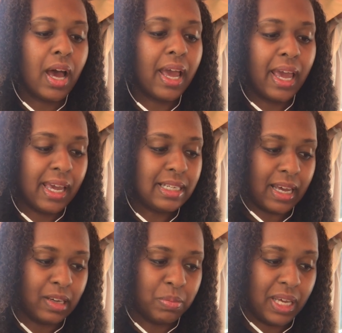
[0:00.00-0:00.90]
I hate
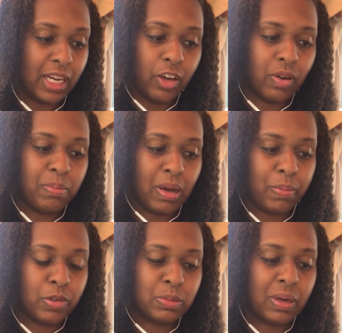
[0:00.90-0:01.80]
eggplant and green
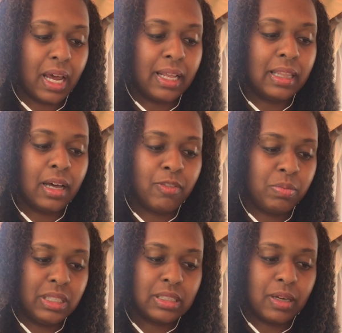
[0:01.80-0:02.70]
peppers, but I love
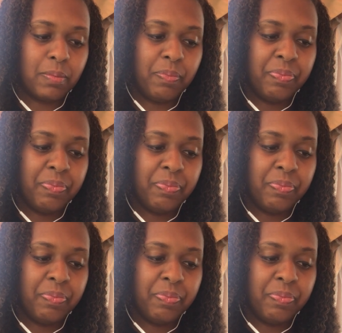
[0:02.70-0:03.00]
pizza,